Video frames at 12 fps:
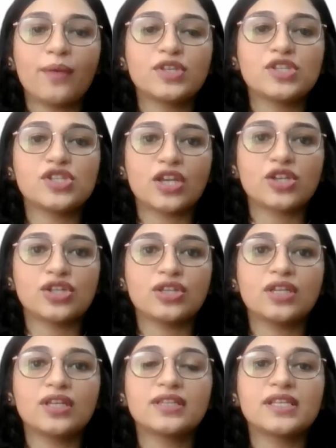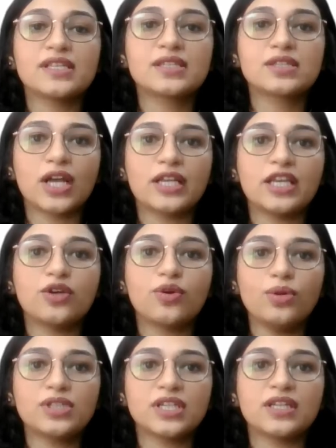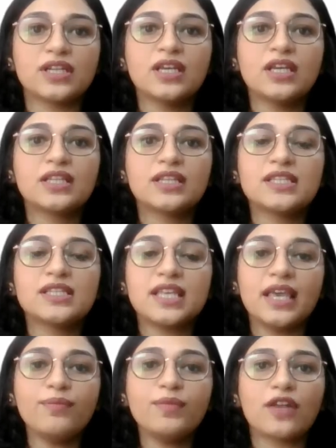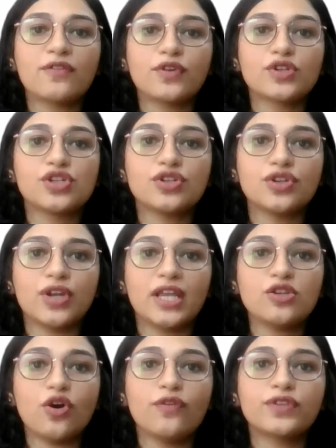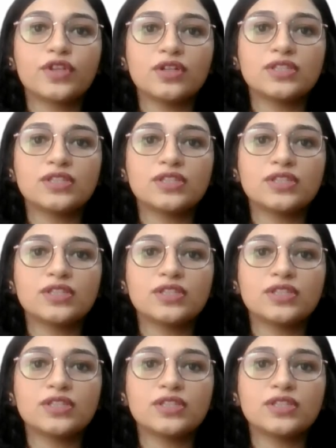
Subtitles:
sham injection. This study quoted the same conversion rate of